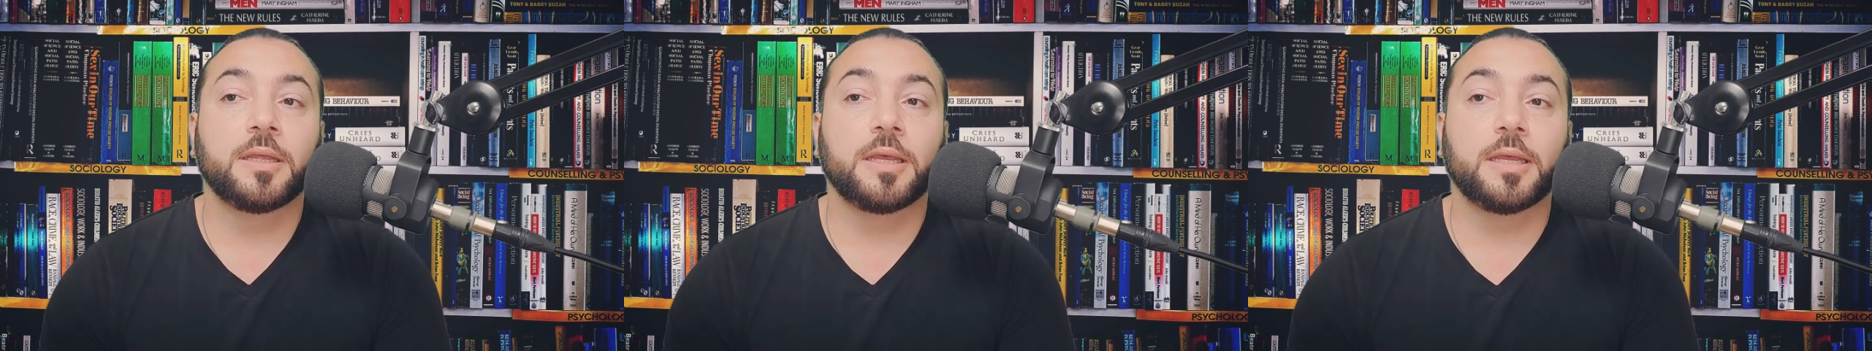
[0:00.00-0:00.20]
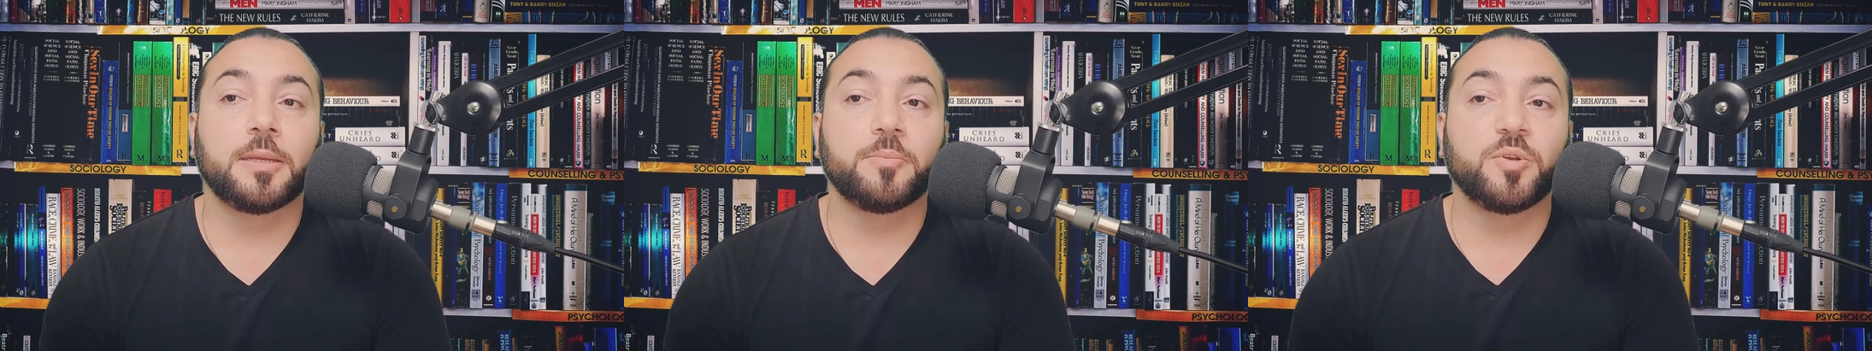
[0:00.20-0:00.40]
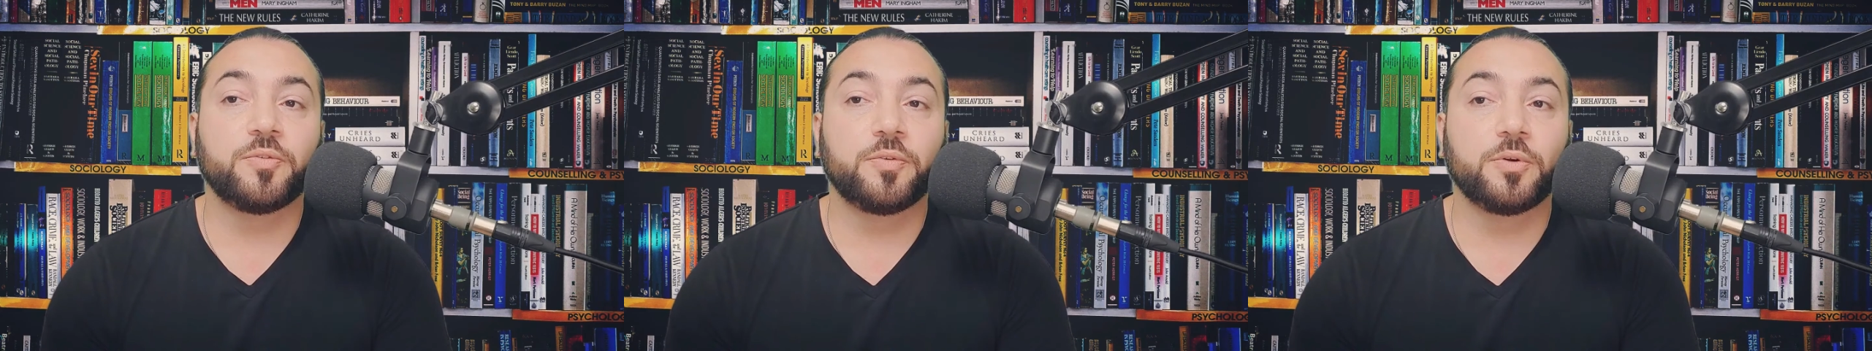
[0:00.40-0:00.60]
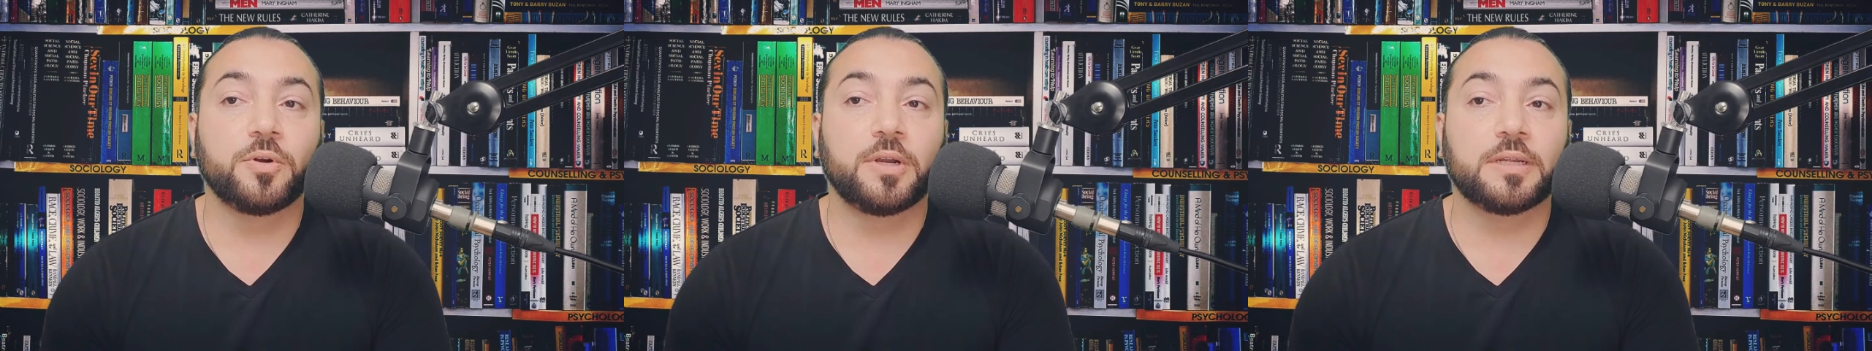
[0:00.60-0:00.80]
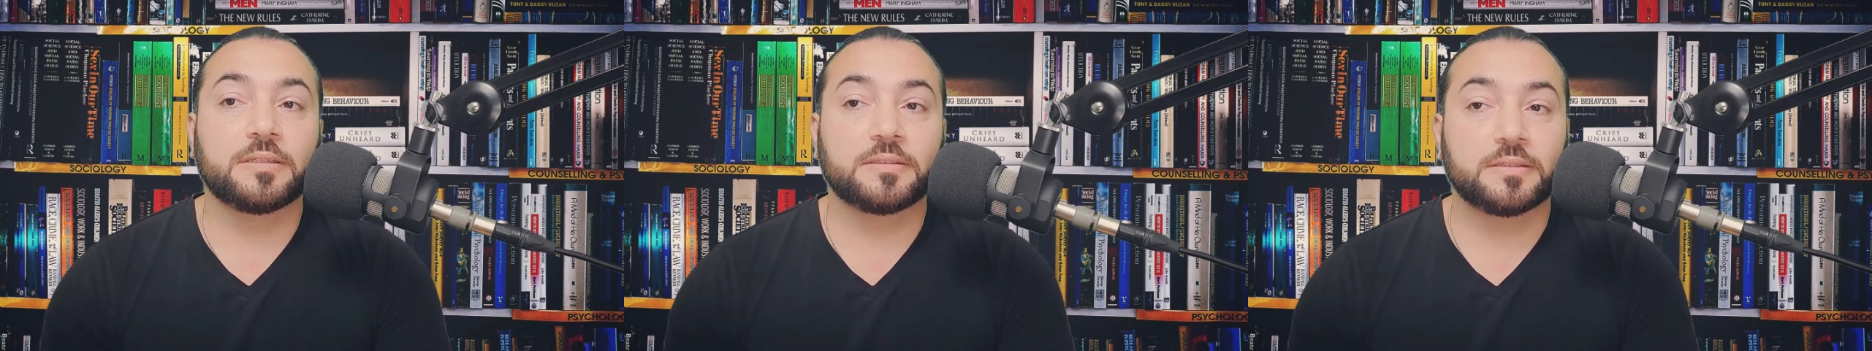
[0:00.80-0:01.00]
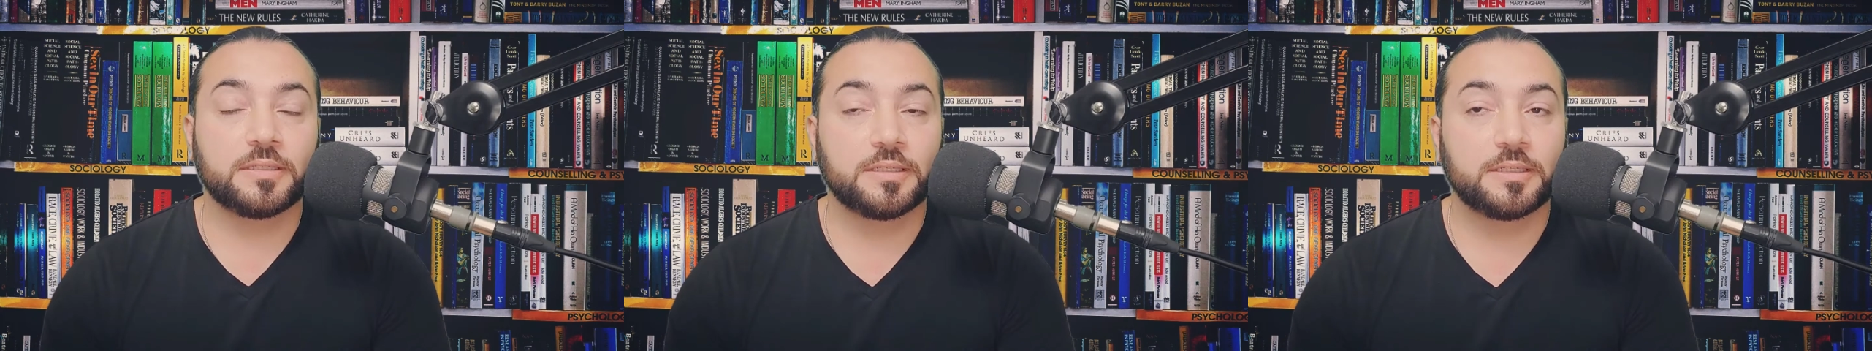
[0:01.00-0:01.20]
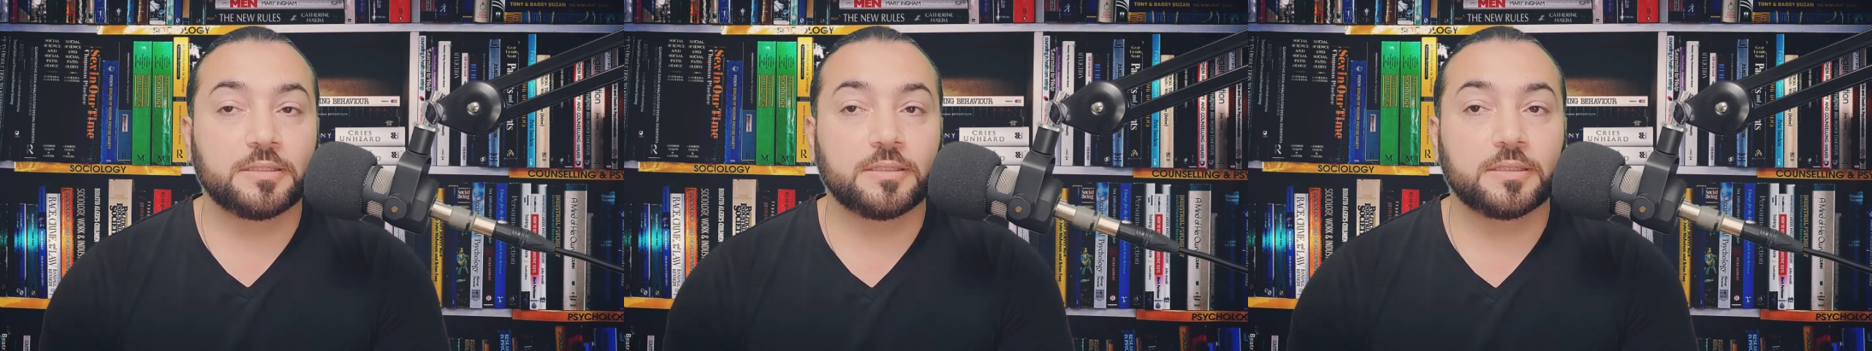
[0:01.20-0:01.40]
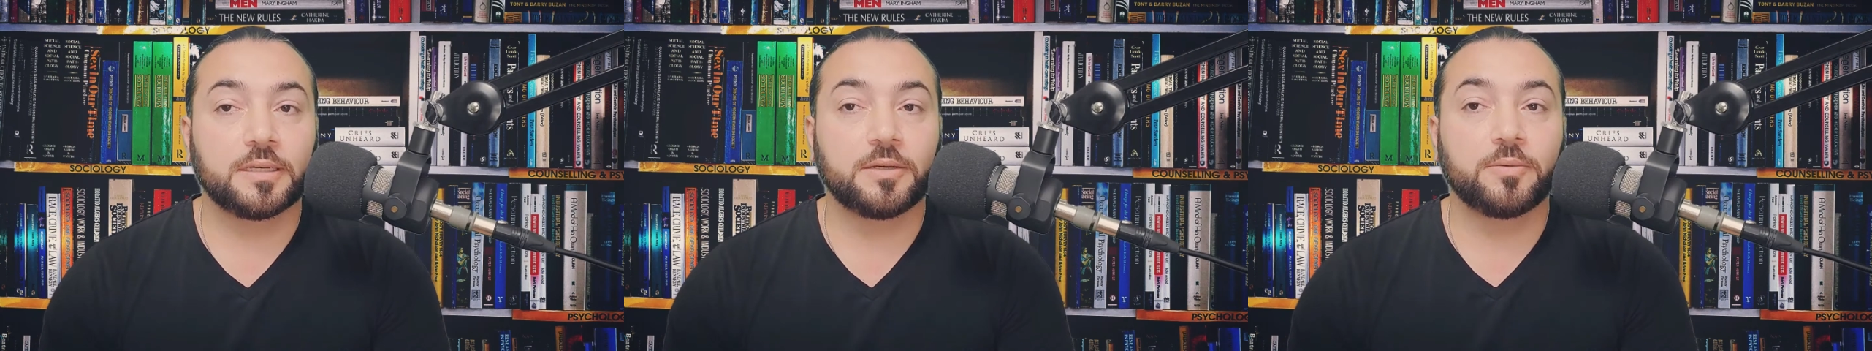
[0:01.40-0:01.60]
And before I
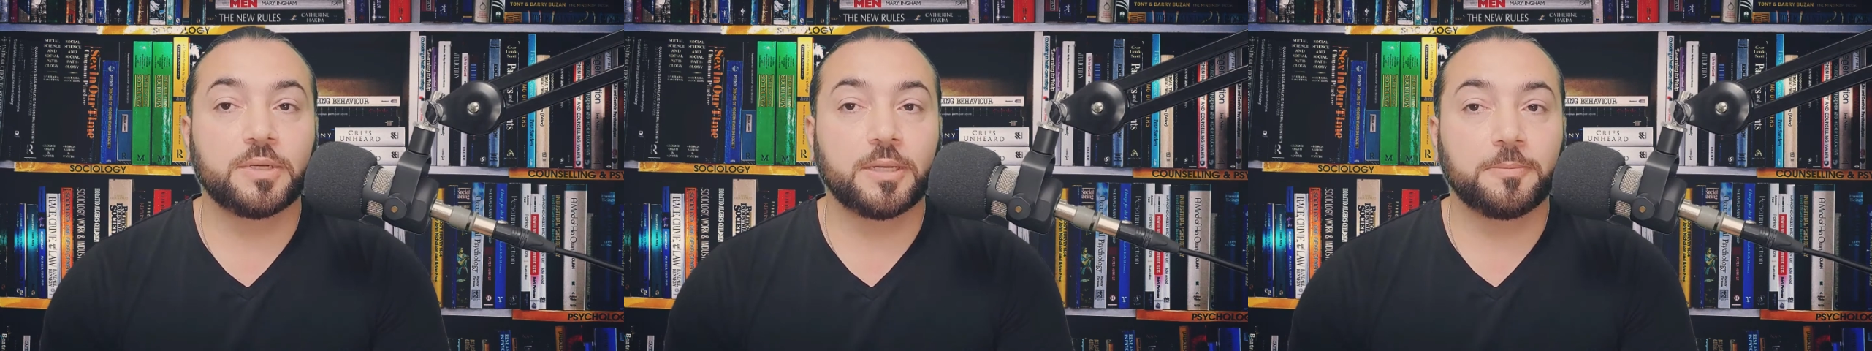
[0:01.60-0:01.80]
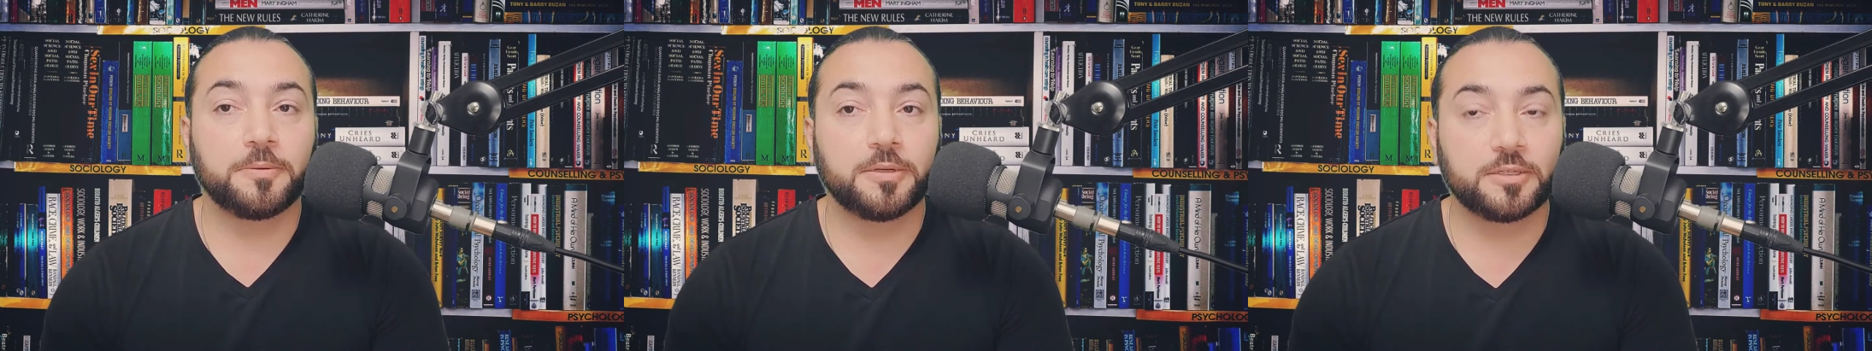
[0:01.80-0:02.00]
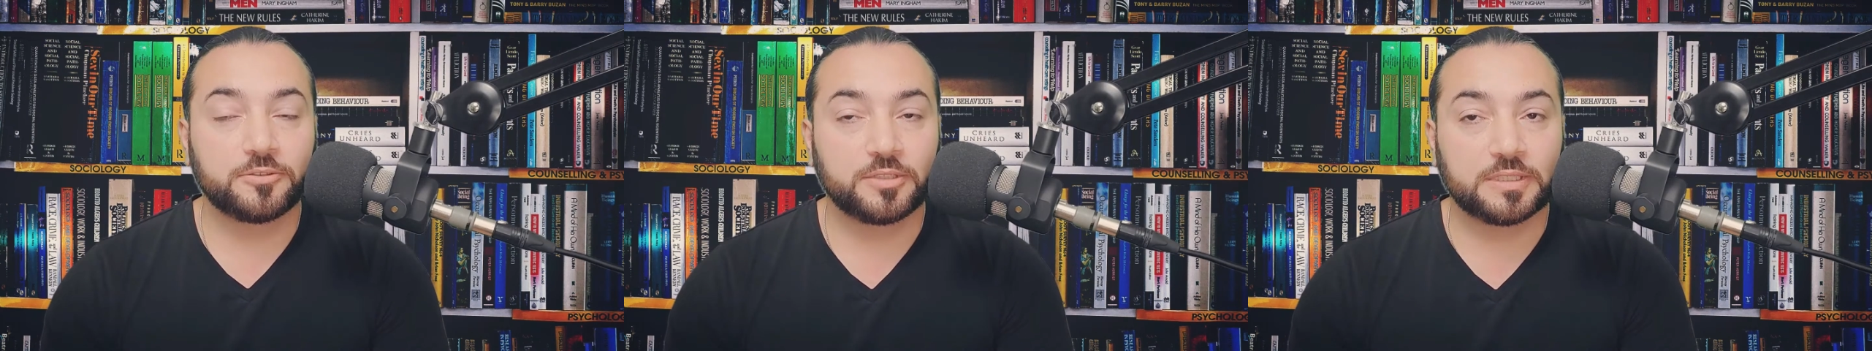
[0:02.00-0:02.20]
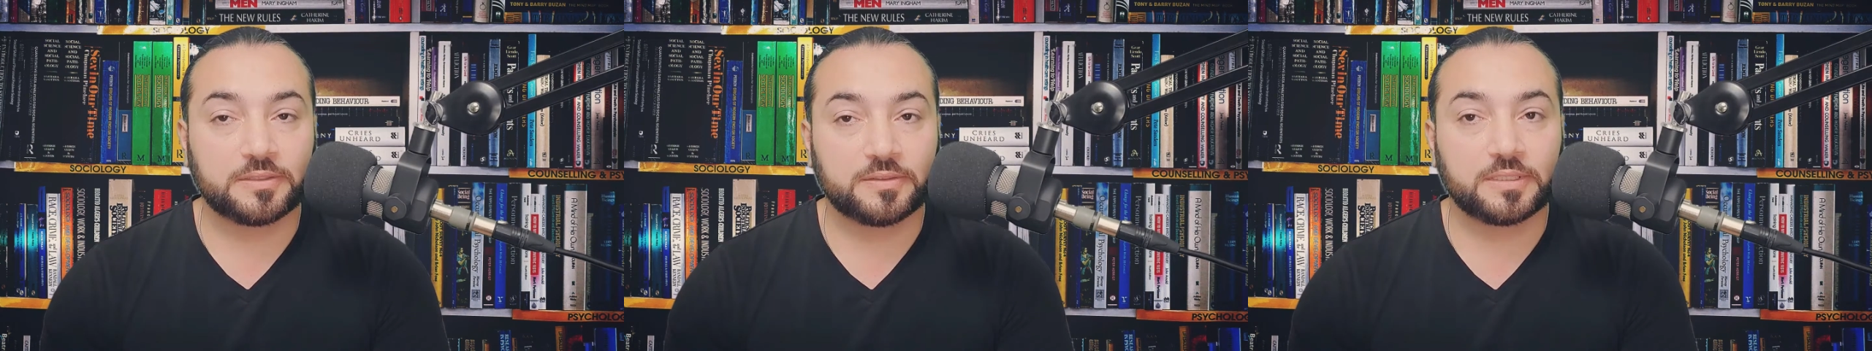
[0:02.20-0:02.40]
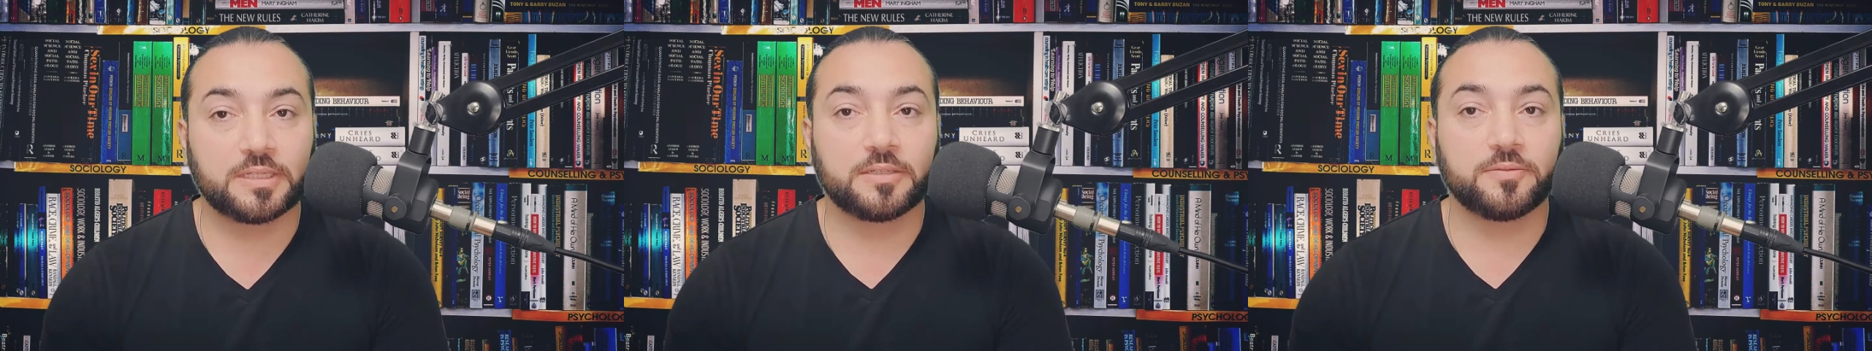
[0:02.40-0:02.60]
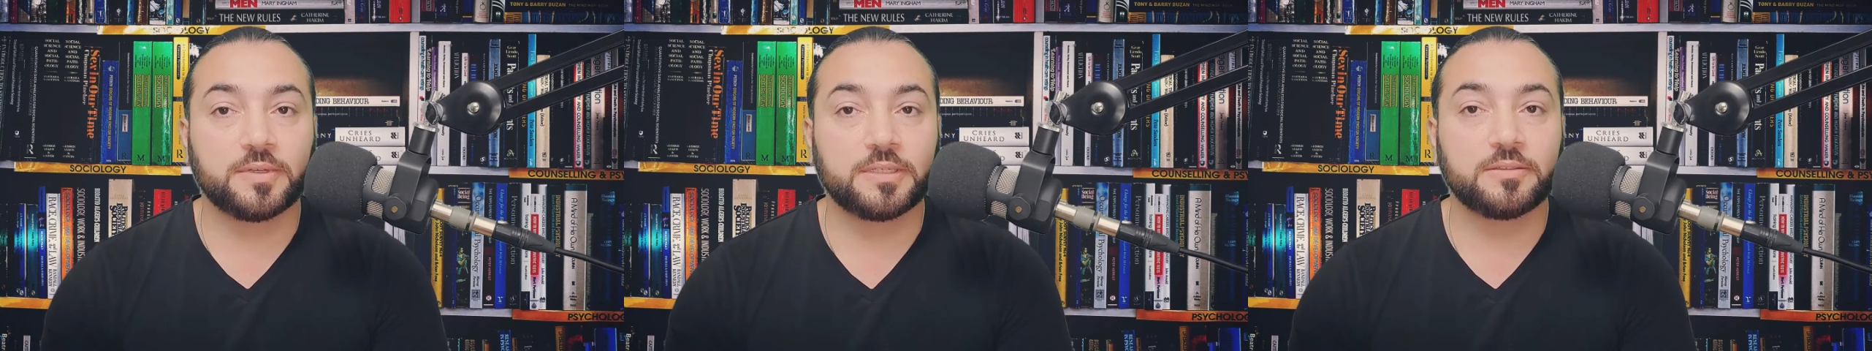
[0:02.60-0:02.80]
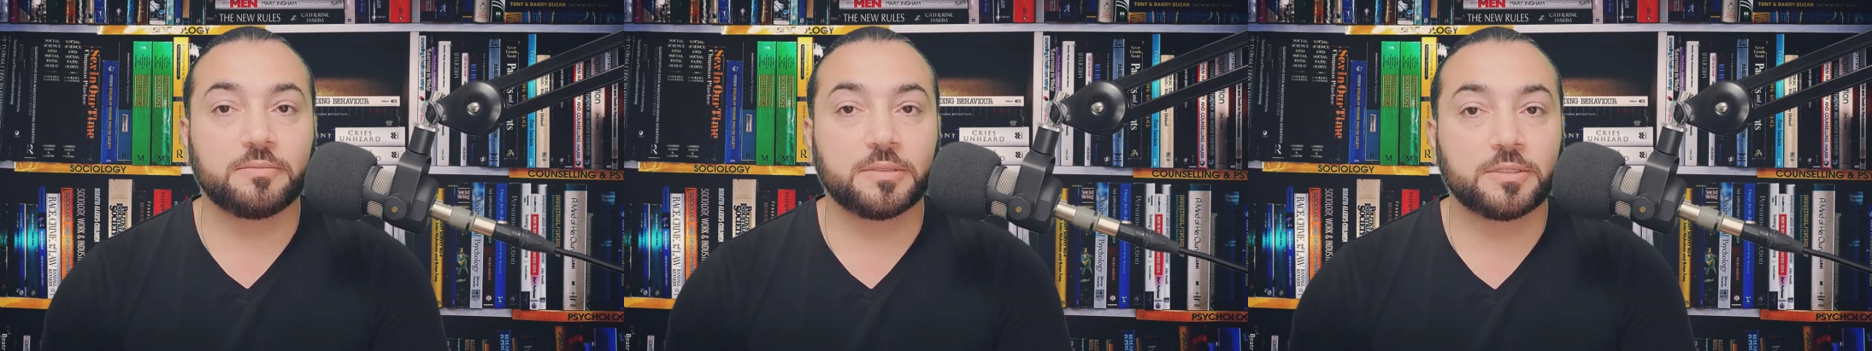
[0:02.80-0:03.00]
start, I want to apologize in advance,